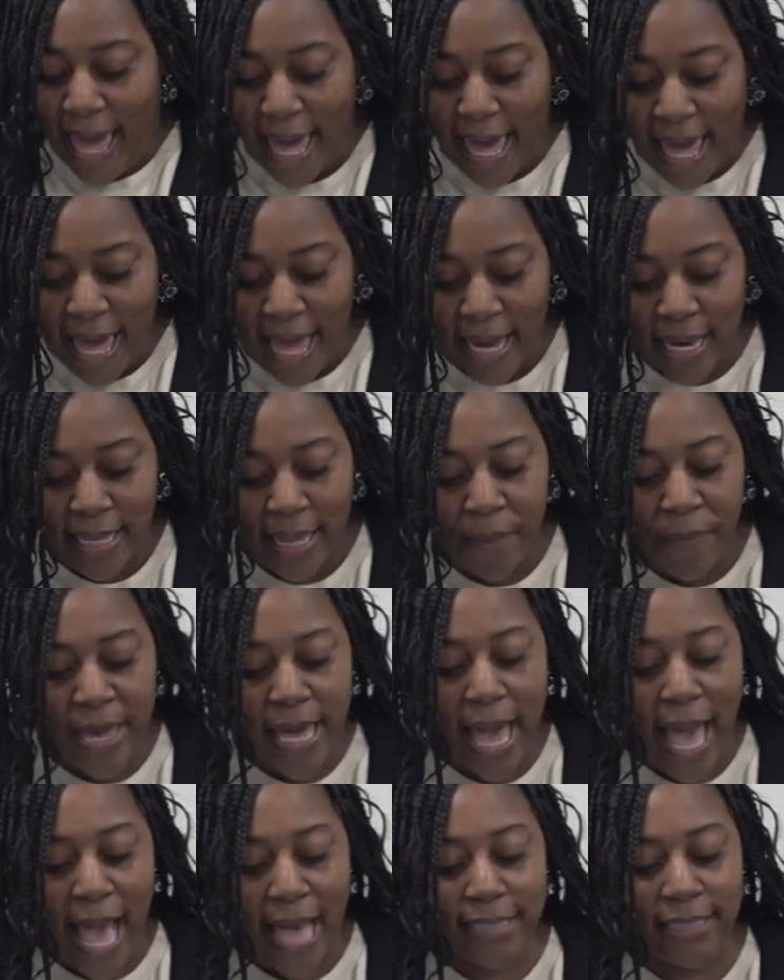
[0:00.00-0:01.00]
And let me
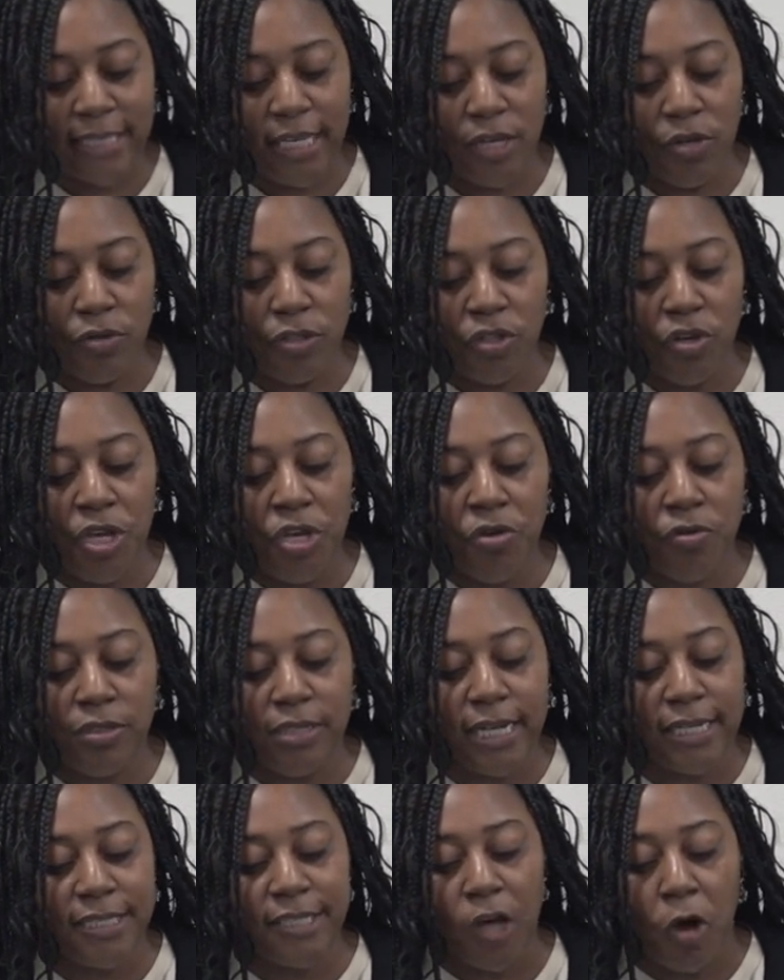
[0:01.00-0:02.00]
ask you, do you
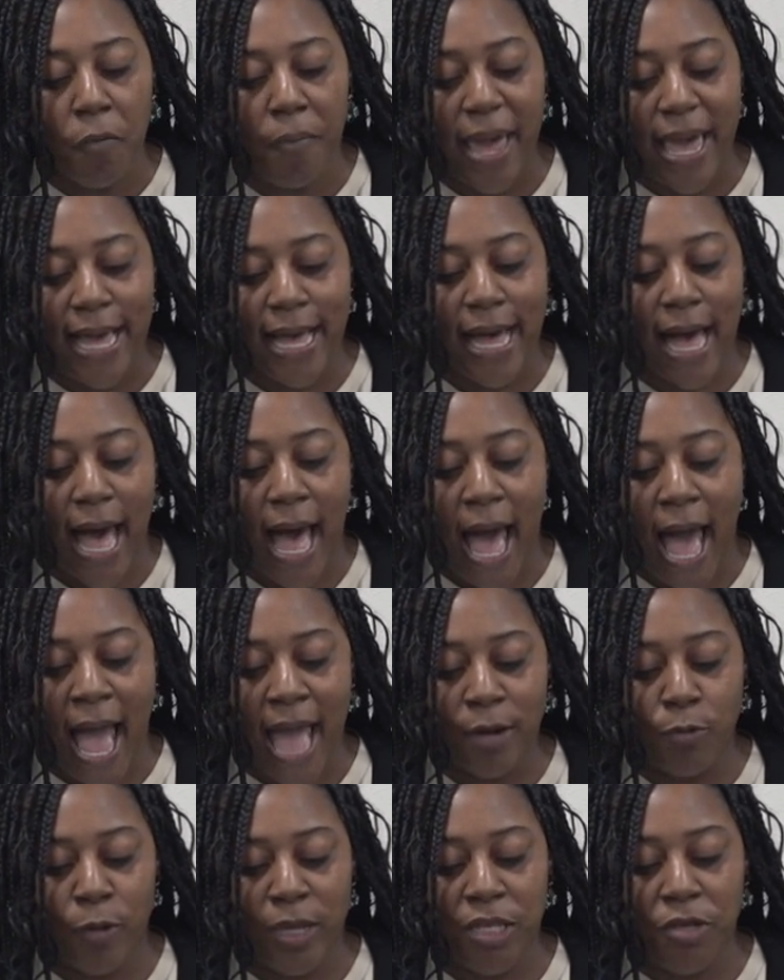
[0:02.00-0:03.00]
disobey
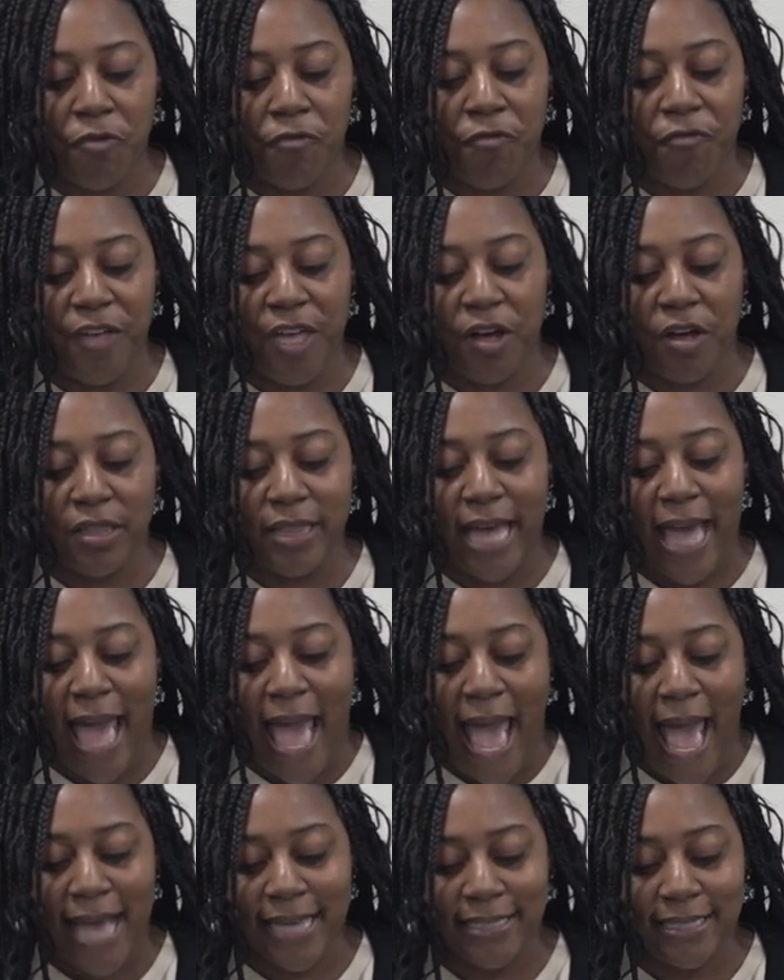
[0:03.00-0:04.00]
God when you feel the
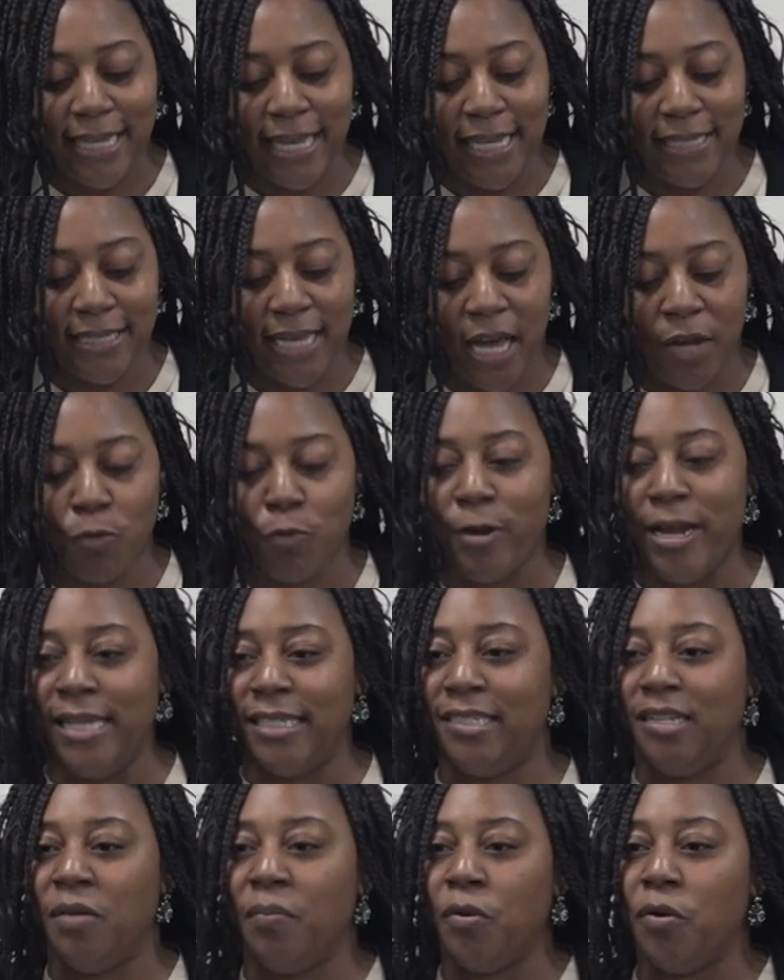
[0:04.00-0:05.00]
ask is
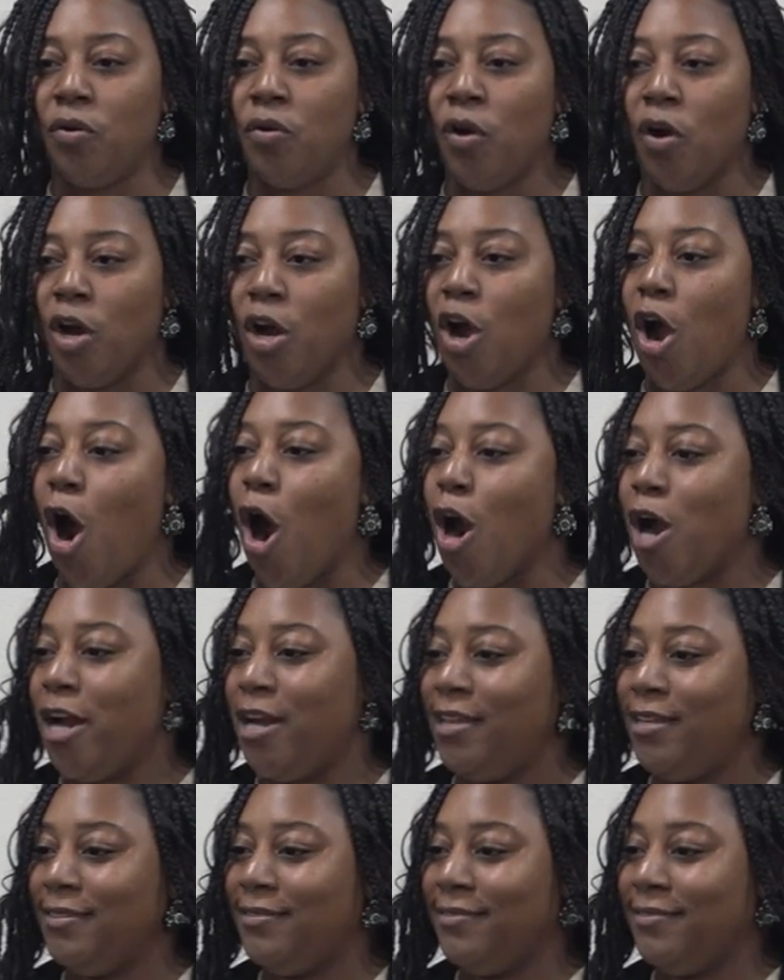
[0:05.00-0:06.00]
unreasonable or hard?